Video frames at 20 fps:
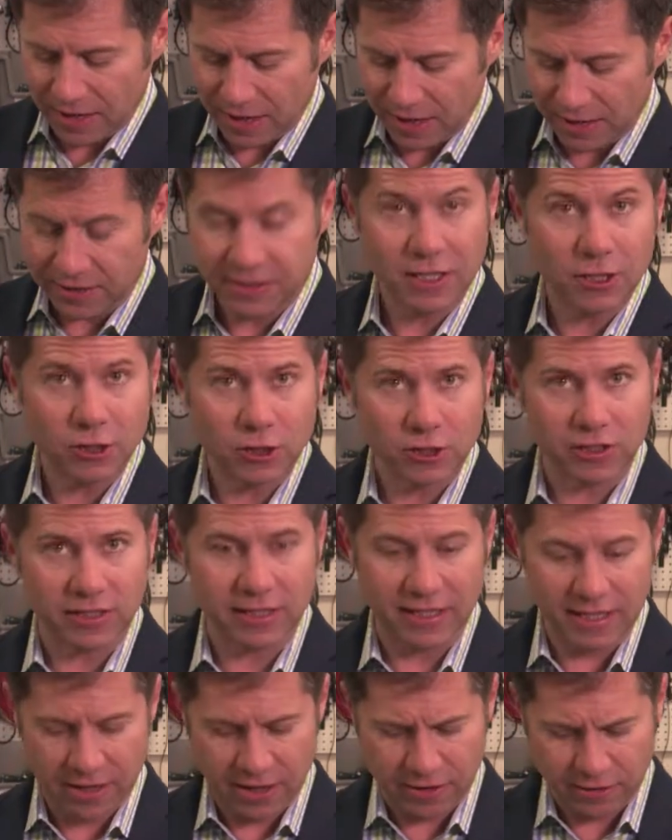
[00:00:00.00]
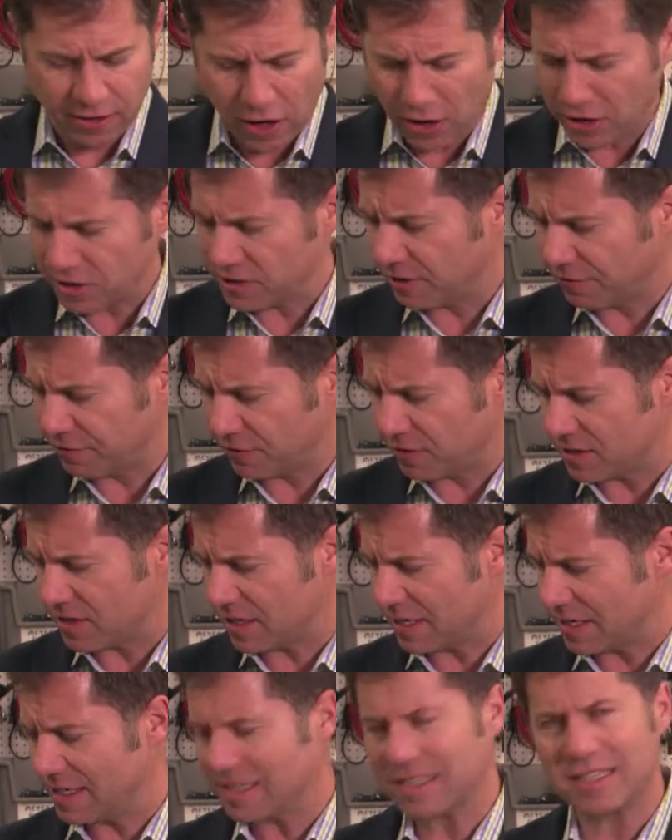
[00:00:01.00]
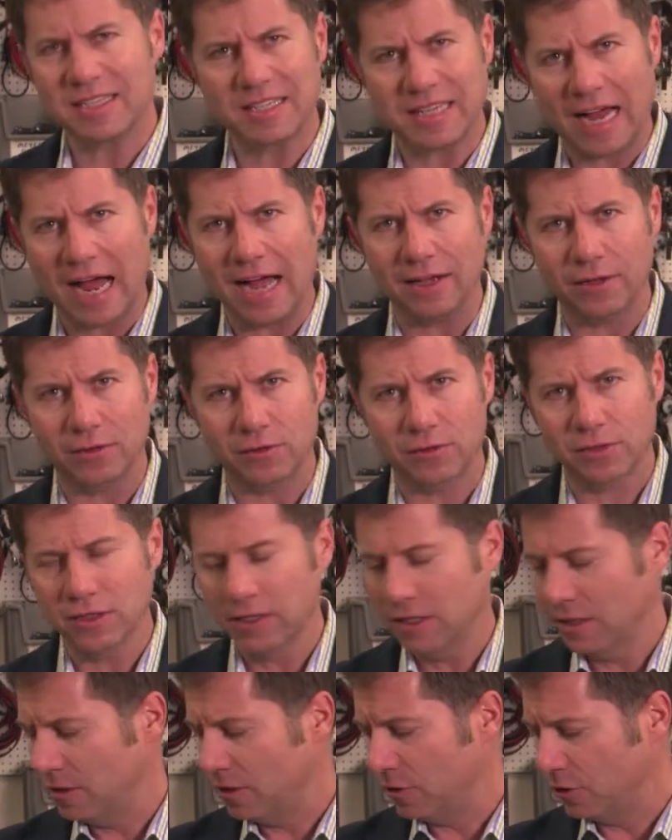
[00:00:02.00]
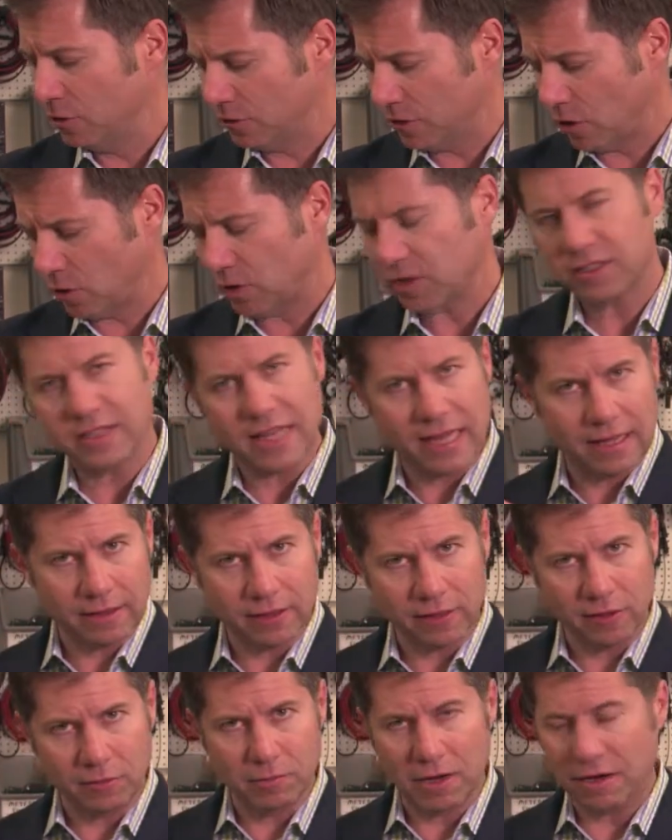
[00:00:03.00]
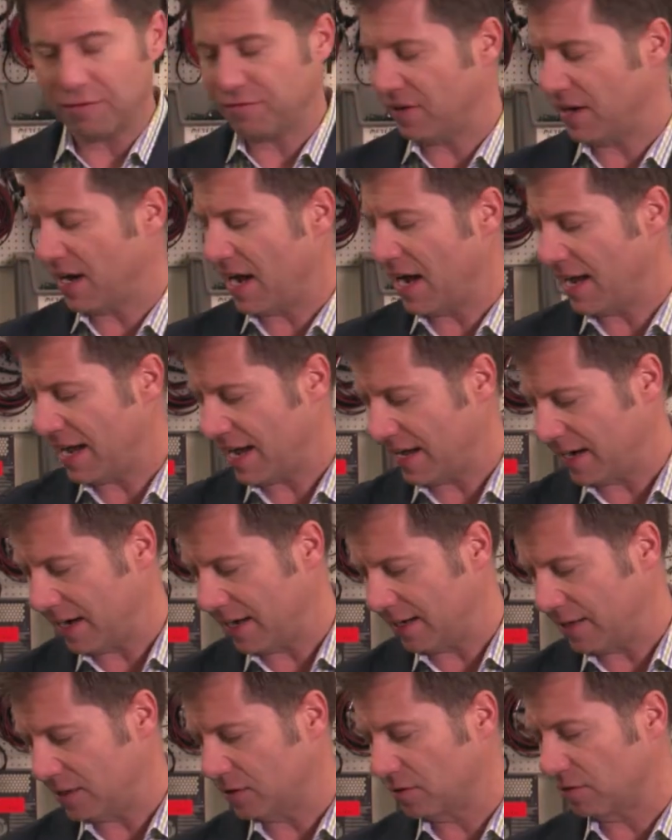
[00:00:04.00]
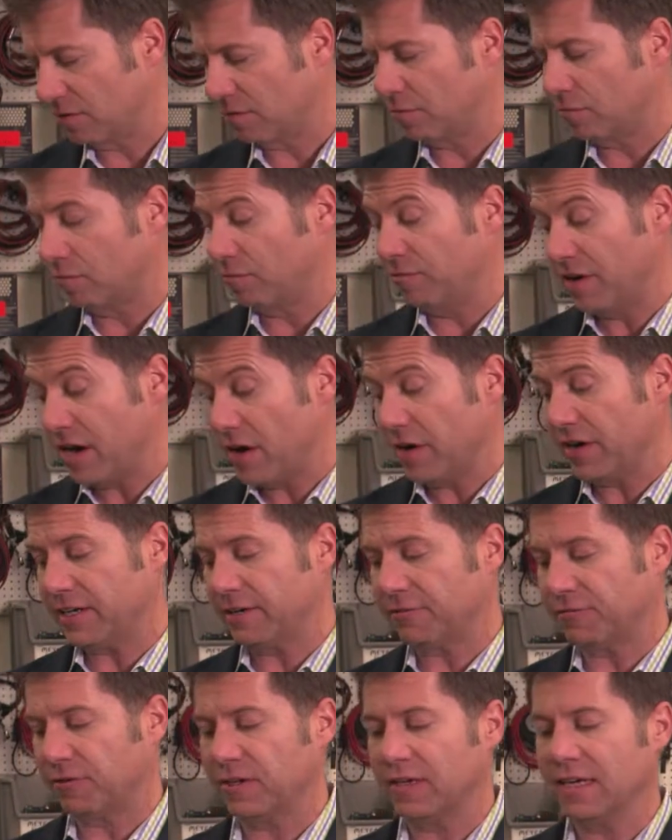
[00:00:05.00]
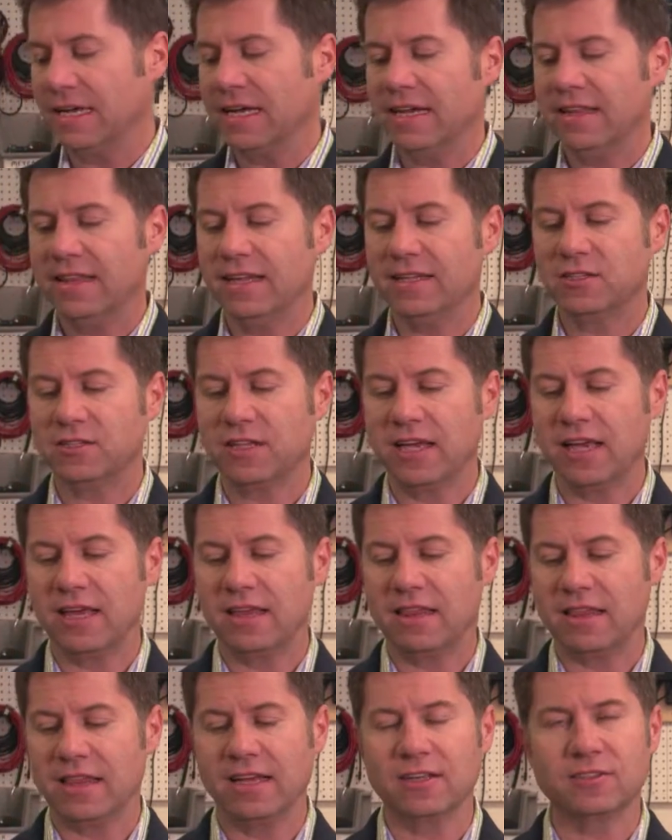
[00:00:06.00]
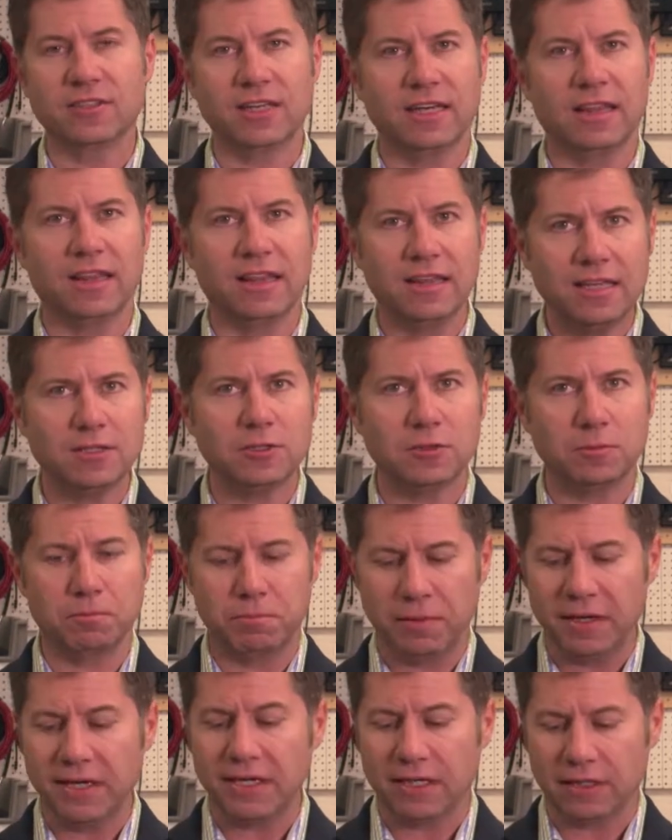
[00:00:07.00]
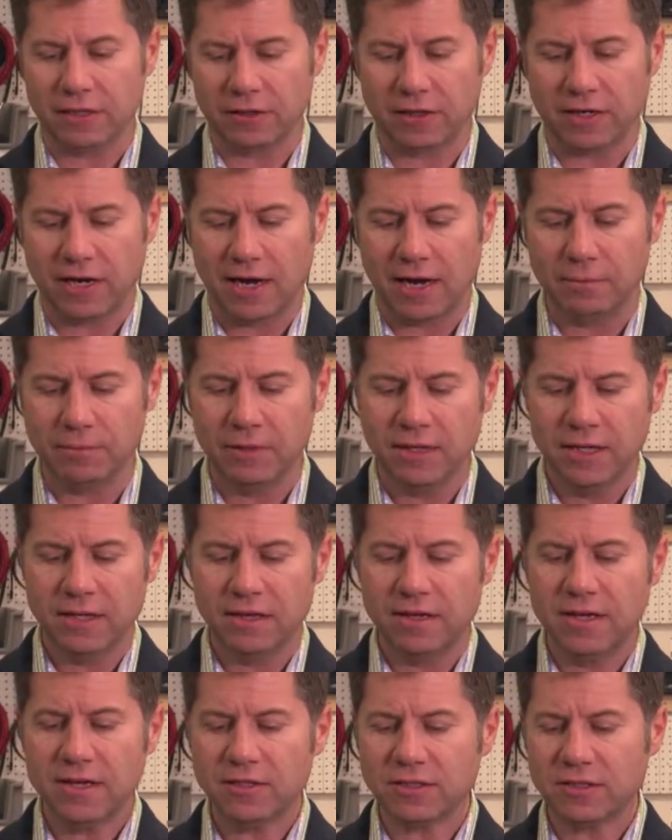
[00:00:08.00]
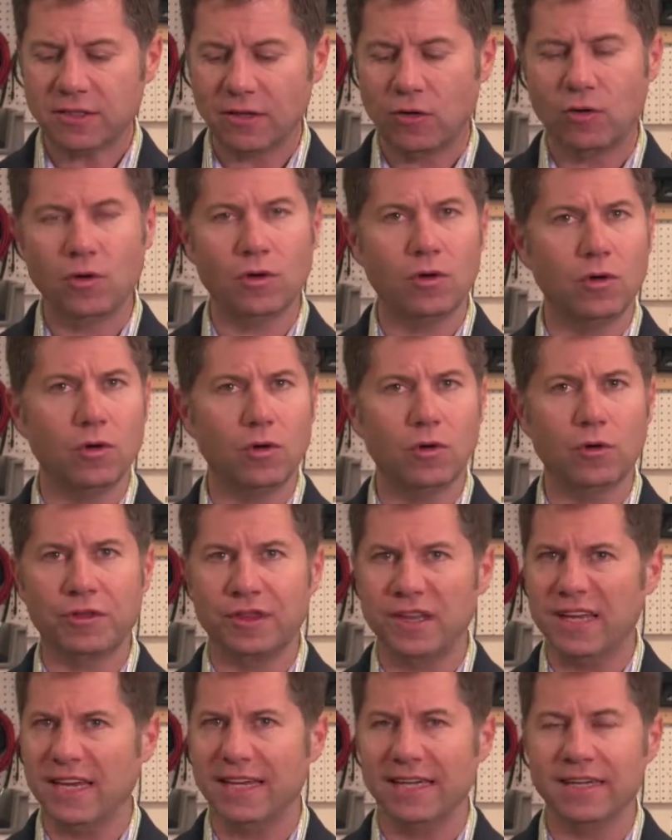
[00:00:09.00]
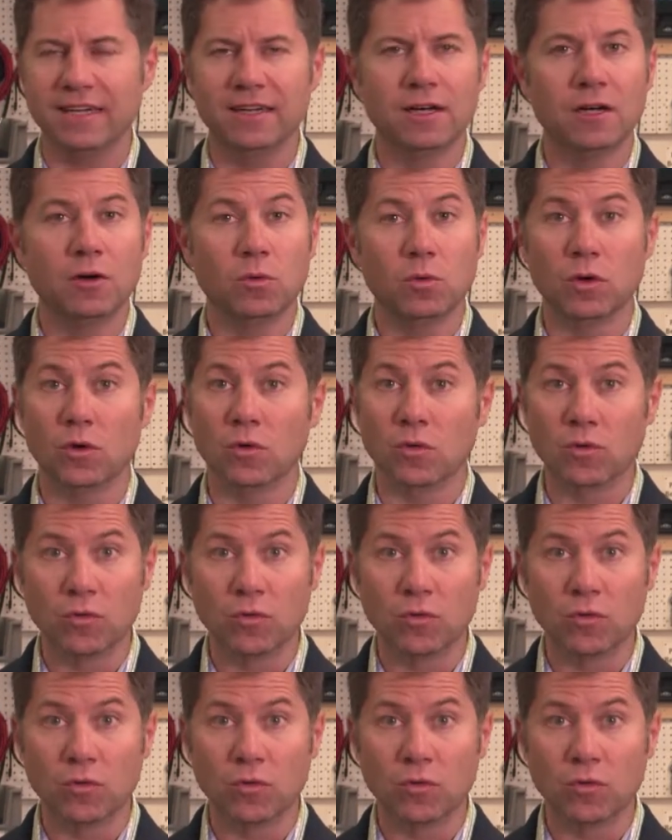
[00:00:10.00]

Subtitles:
Additionally, there are different styles. You'll notice that little muff that I had on is very different than, say, things like this big ClearComm. This whole thing will